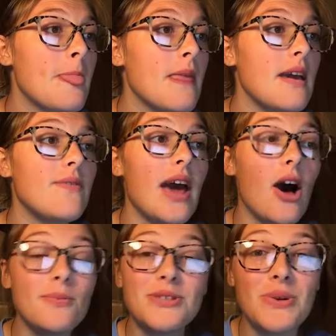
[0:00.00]
if it
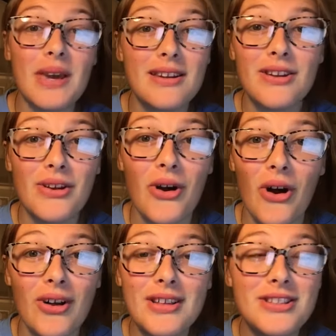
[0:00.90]
helps you get into
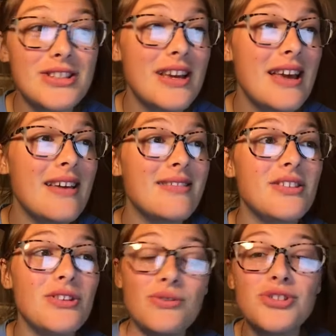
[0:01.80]
college,
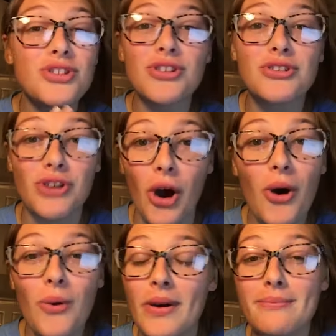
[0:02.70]
then you should
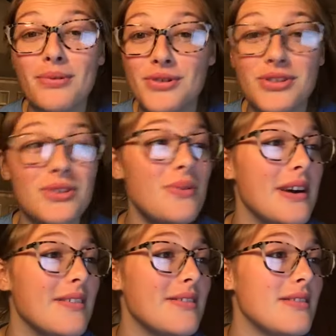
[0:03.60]
go and pursue it.